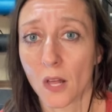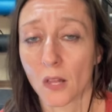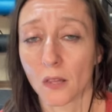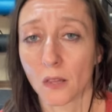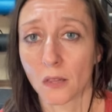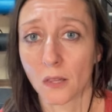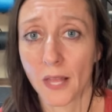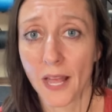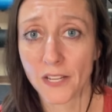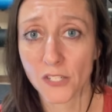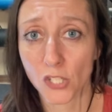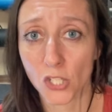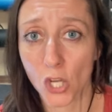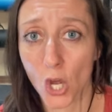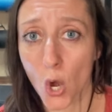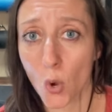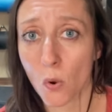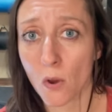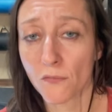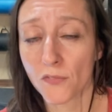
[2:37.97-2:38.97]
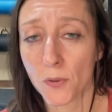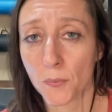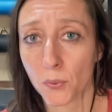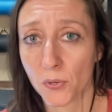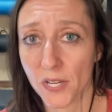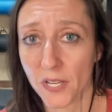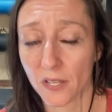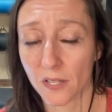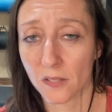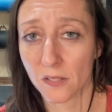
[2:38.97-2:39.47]
let go of the
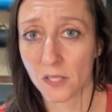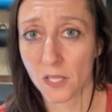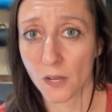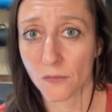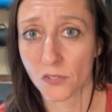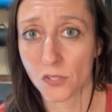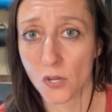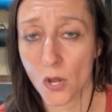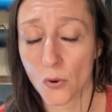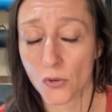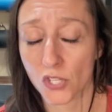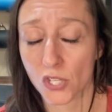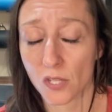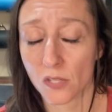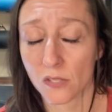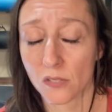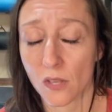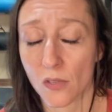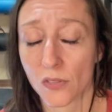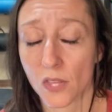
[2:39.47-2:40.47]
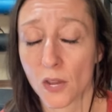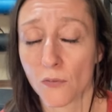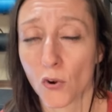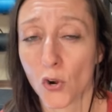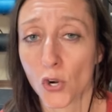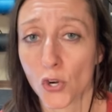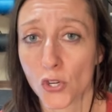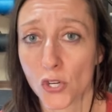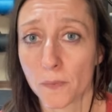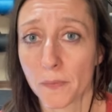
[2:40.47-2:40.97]
preconceived notions that they've
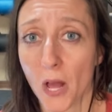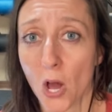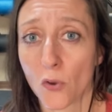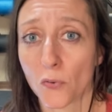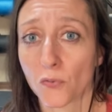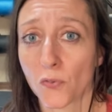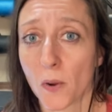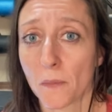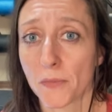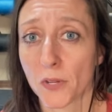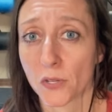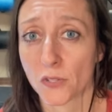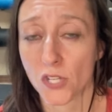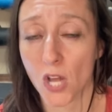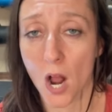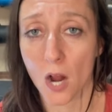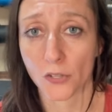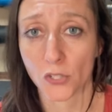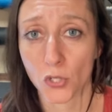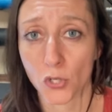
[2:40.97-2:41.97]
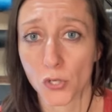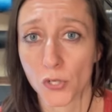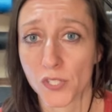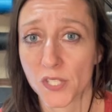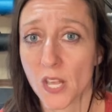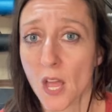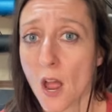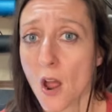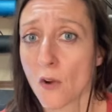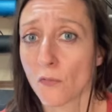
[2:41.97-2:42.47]
heard about from their doctors,
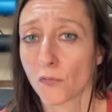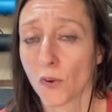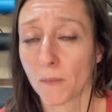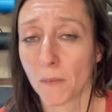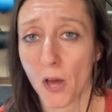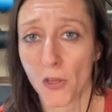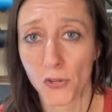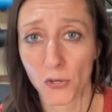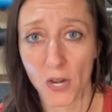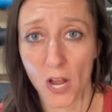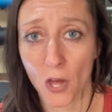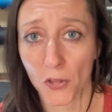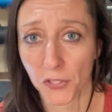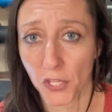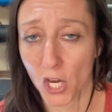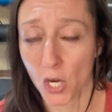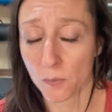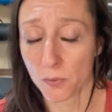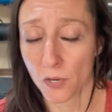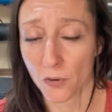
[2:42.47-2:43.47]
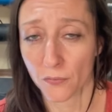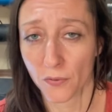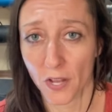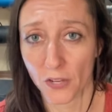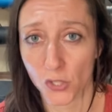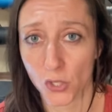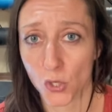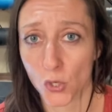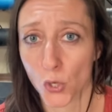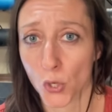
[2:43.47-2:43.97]
from other healthcare
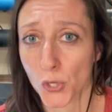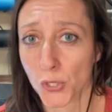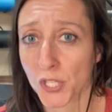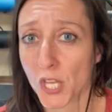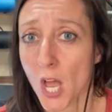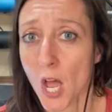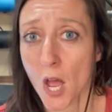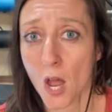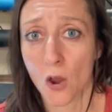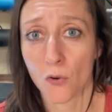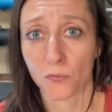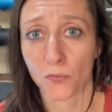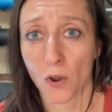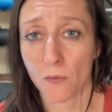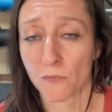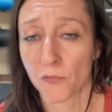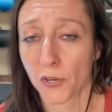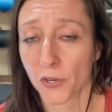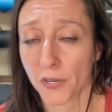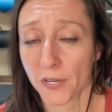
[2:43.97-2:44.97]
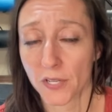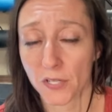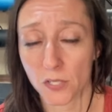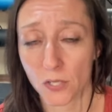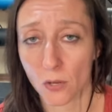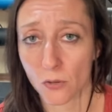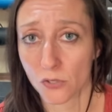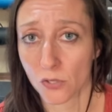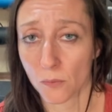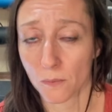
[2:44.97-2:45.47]
professionals, from various
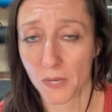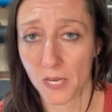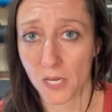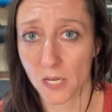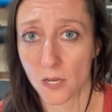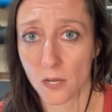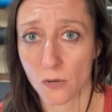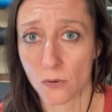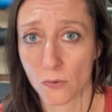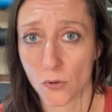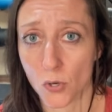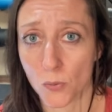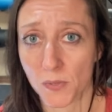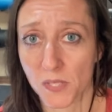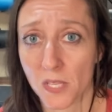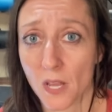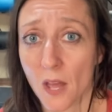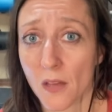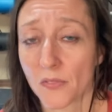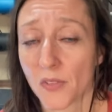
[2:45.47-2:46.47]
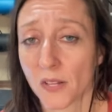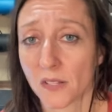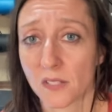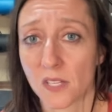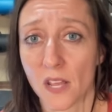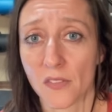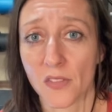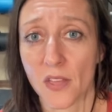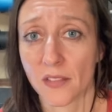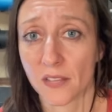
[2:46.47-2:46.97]
social media groups that
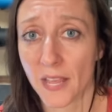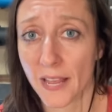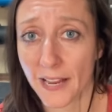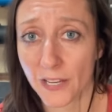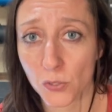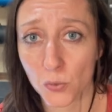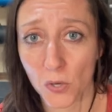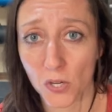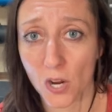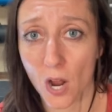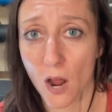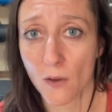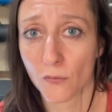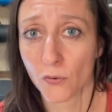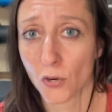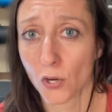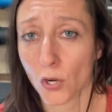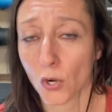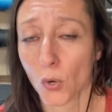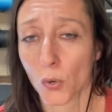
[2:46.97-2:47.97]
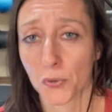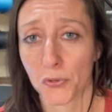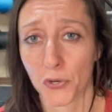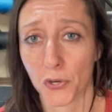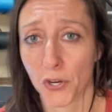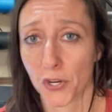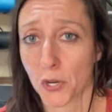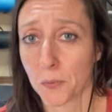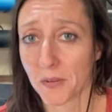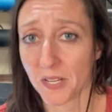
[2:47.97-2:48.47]
say they can't recover or
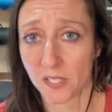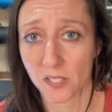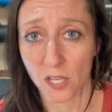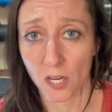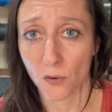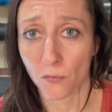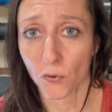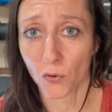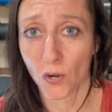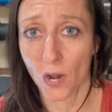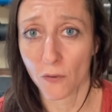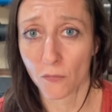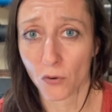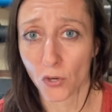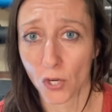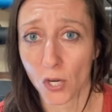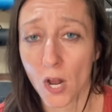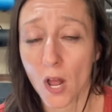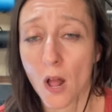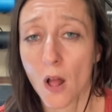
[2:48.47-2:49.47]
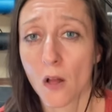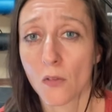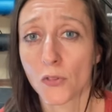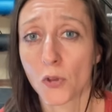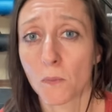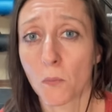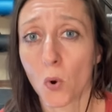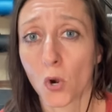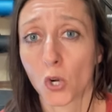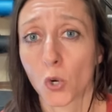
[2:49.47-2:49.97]
they're going to be sick forever,
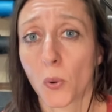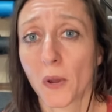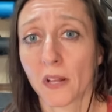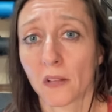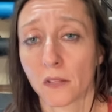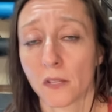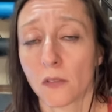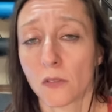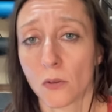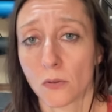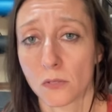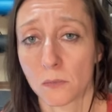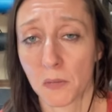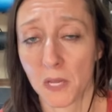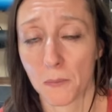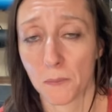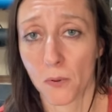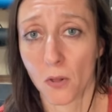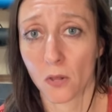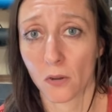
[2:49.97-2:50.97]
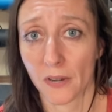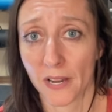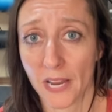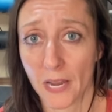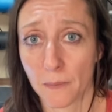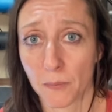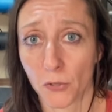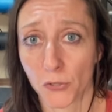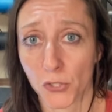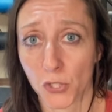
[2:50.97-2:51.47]
the more quickly those people are
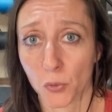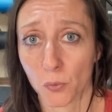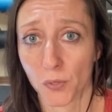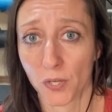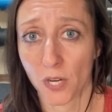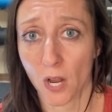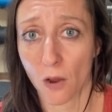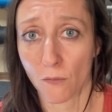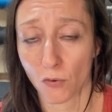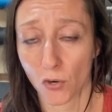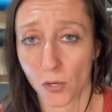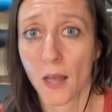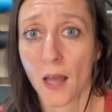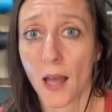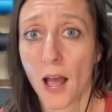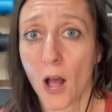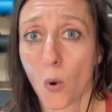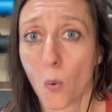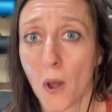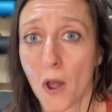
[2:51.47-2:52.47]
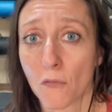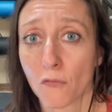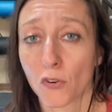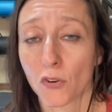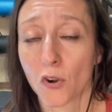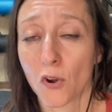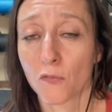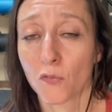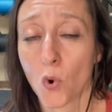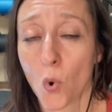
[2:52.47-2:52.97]
able to recover.
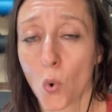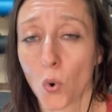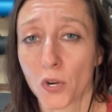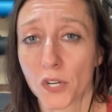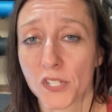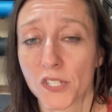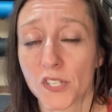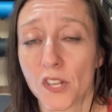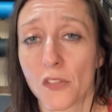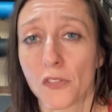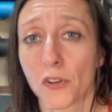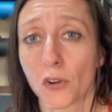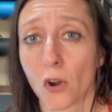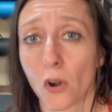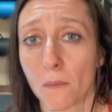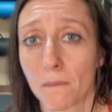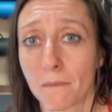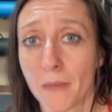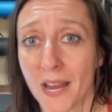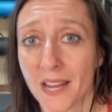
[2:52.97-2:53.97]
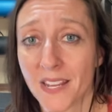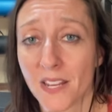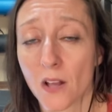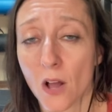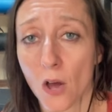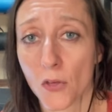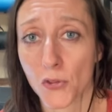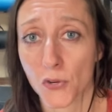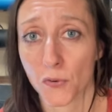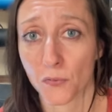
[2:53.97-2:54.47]
However, of course, there are many
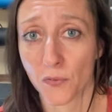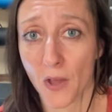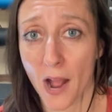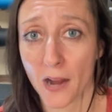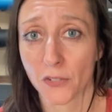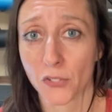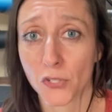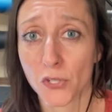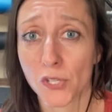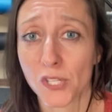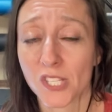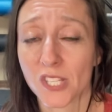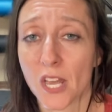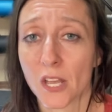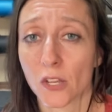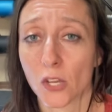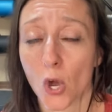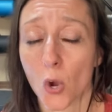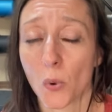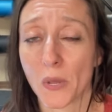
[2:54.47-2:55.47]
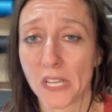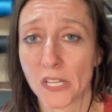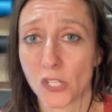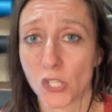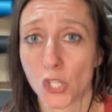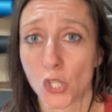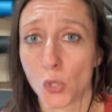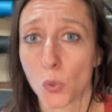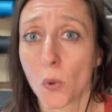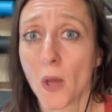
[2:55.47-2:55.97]
other factors that go
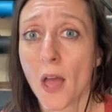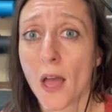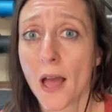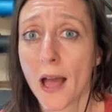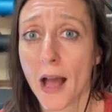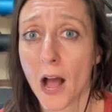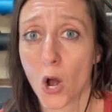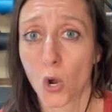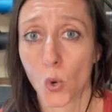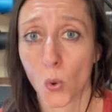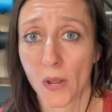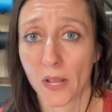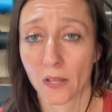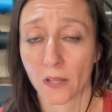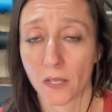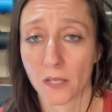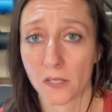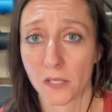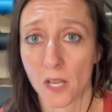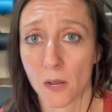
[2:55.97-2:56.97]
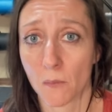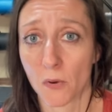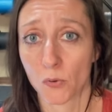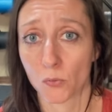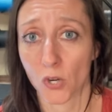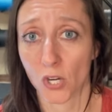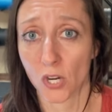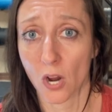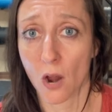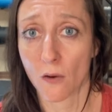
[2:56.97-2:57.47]
into how quickly someone
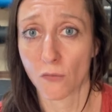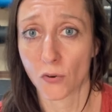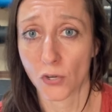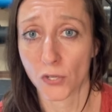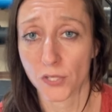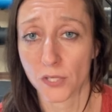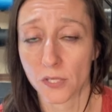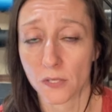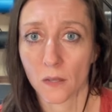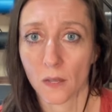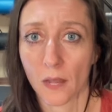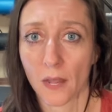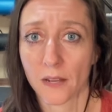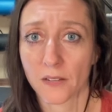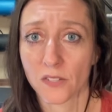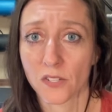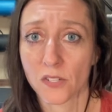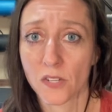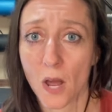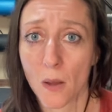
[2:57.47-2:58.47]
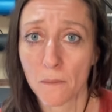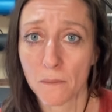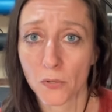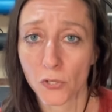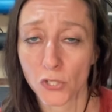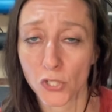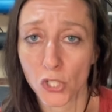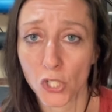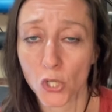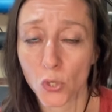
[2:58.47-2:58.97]
recovers. And
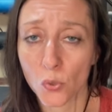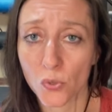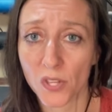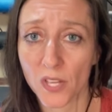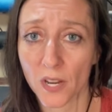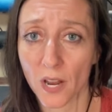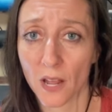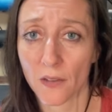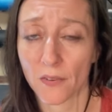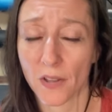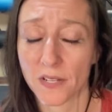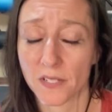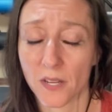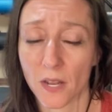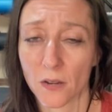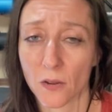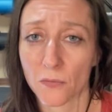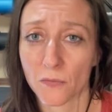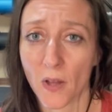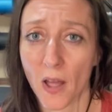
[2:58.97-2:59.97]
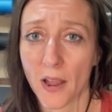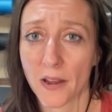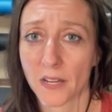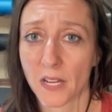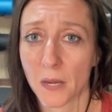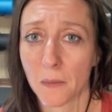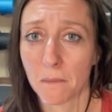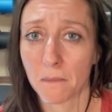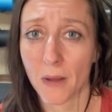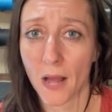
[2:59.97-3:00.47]
number two that I've identified
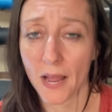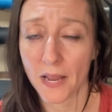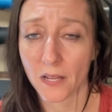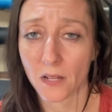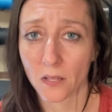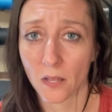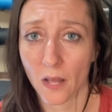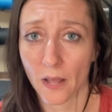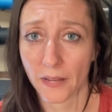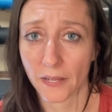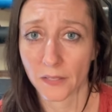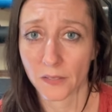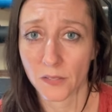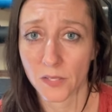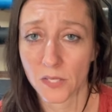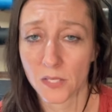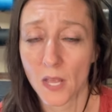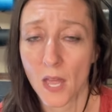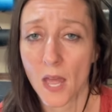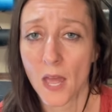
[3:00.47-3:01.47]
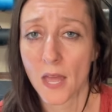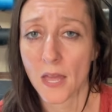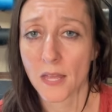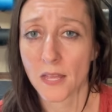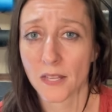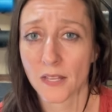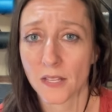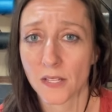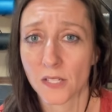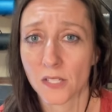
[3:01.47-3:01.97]
in my clients
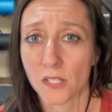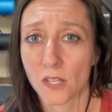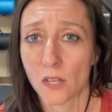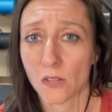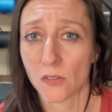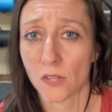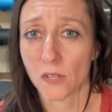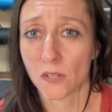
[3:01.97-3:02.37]
is the